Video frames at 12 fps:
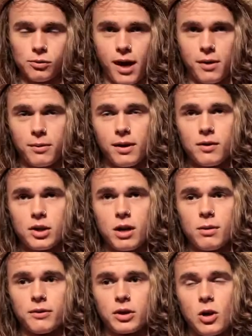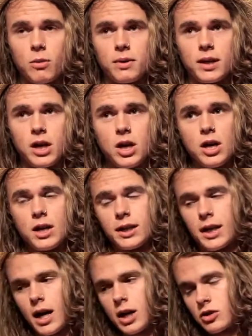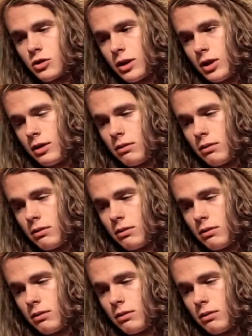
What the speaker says: right whenever you come off the coping, casually.